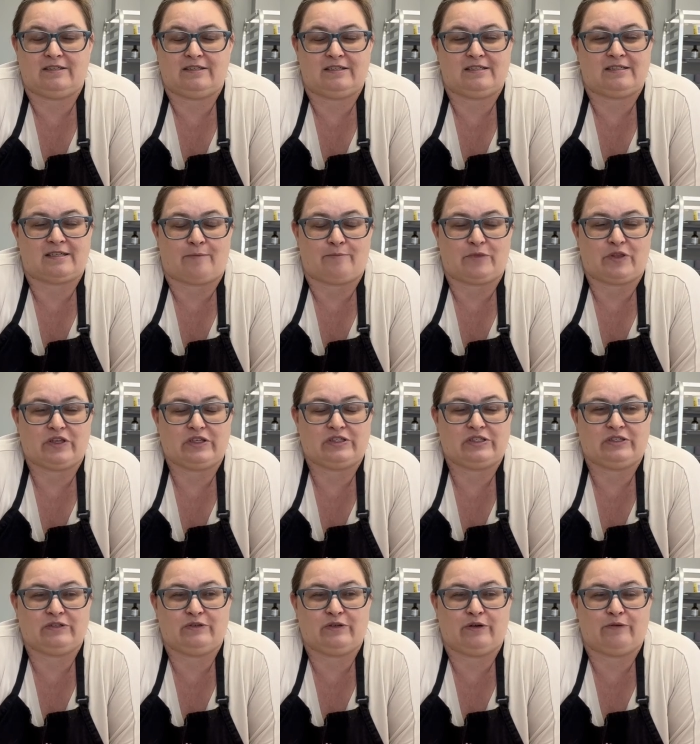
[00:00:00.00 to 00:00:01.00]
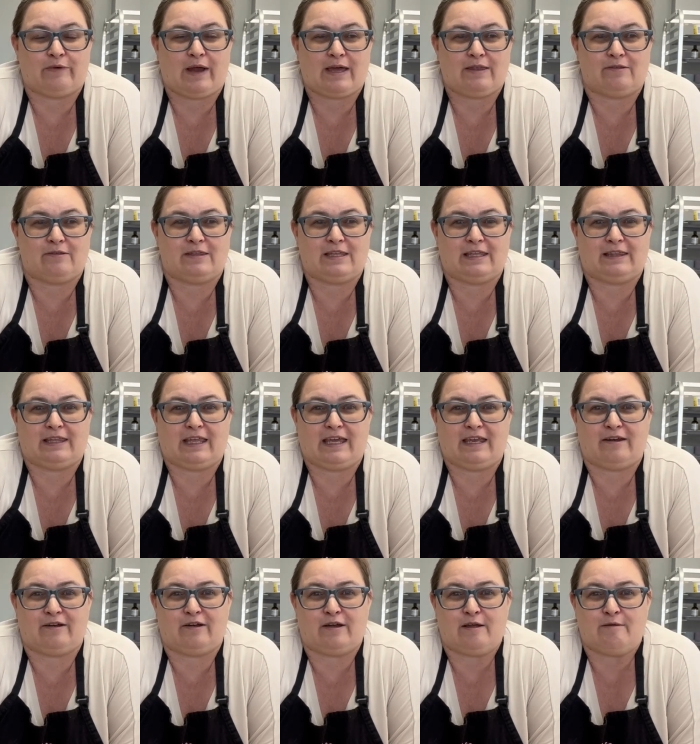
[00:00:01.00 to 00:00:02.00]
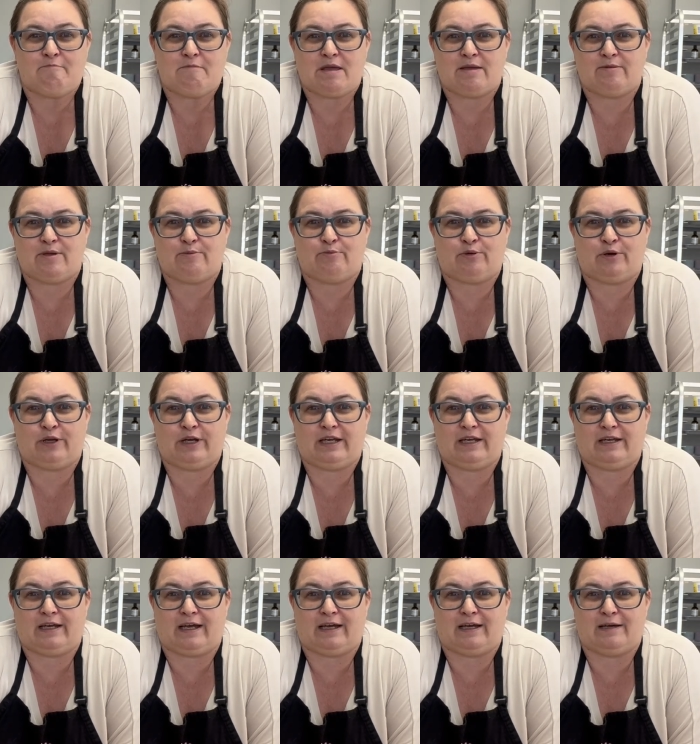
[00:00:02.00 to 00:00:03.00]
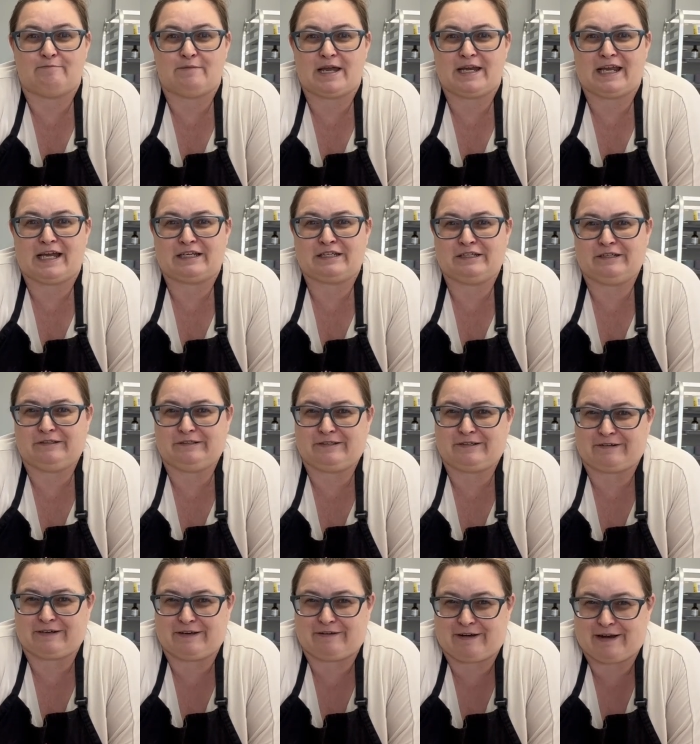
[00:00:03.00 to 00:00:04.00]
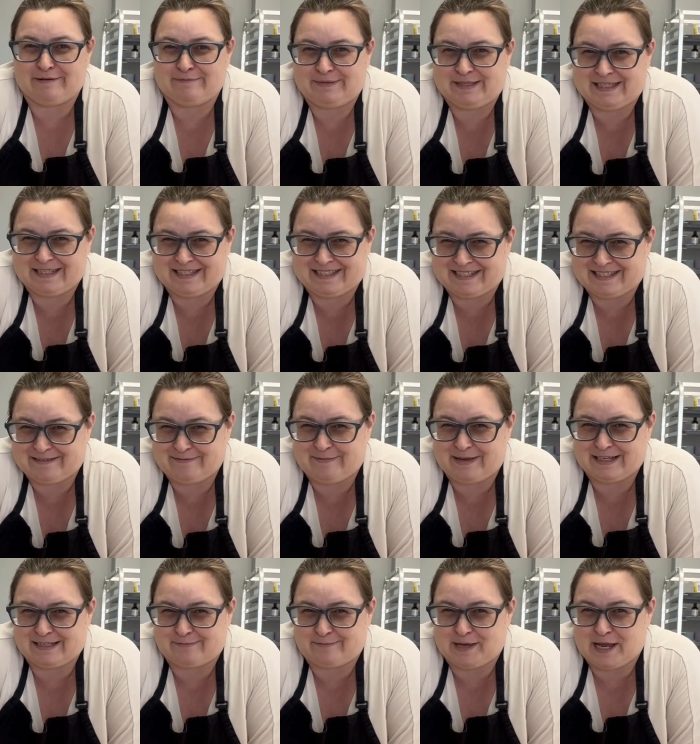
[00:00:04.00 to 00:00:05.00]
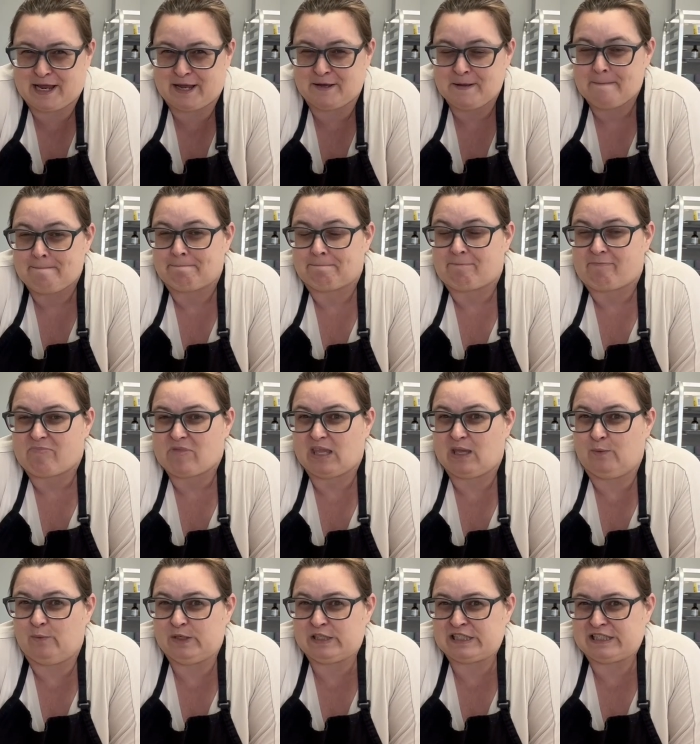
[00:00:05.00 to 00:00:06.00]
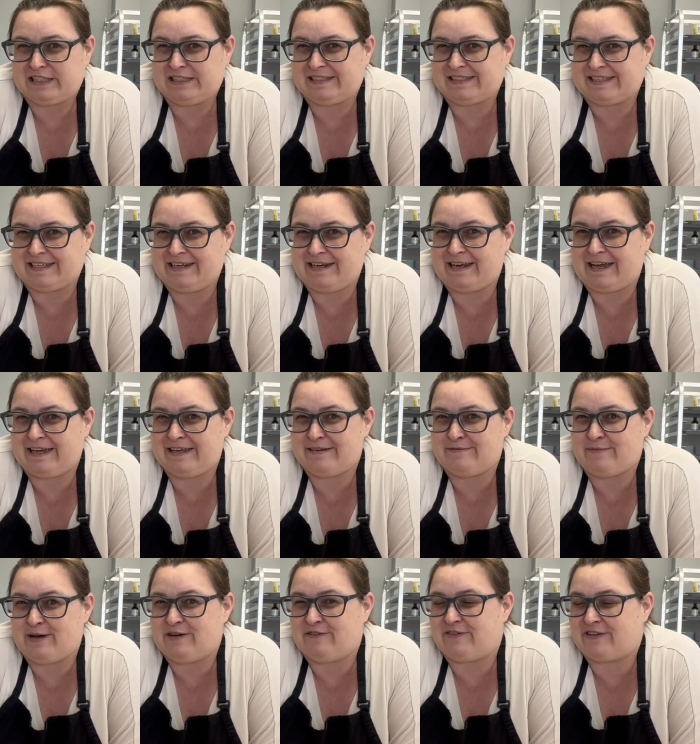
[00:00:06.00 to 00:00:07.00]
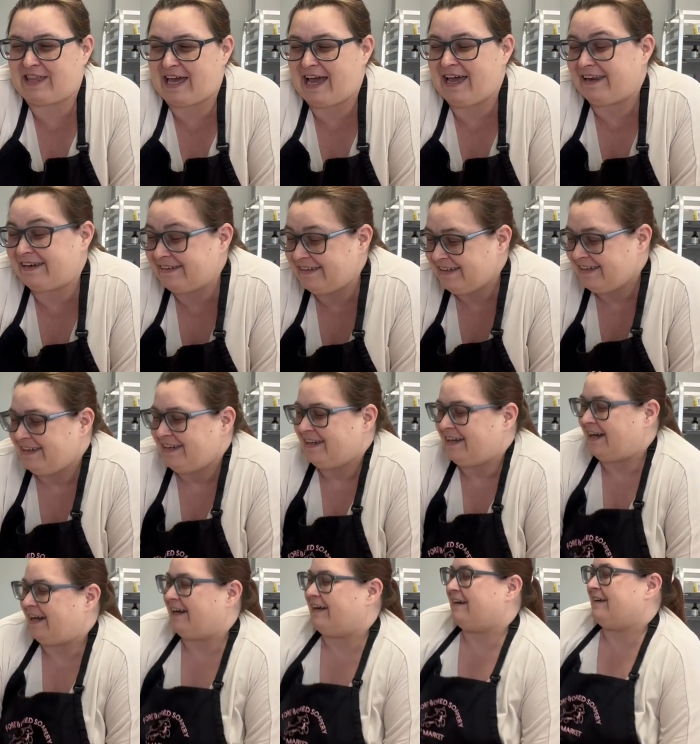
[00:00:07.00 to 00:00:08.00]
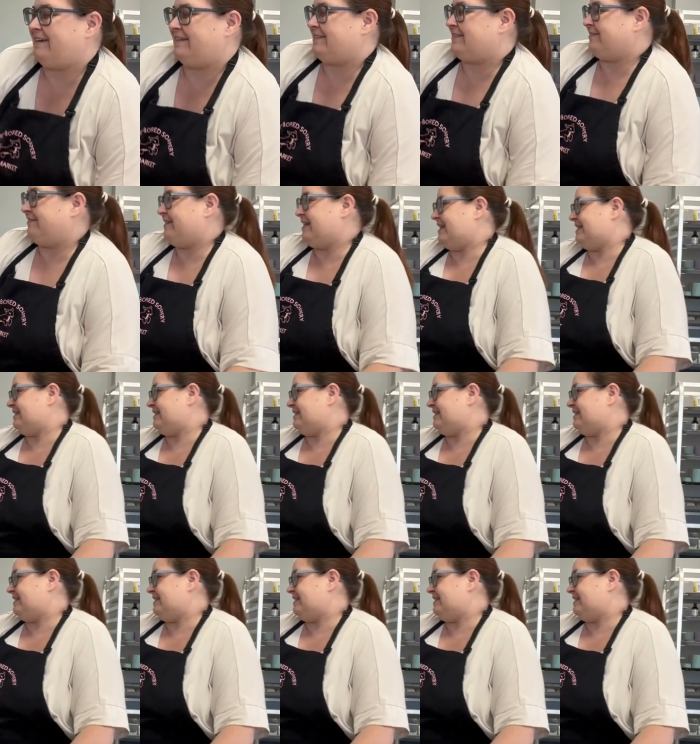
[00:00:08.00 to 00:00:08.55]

something sooner rather than later, and maybe put my national shrink wrap system as my wish list item off of that as a way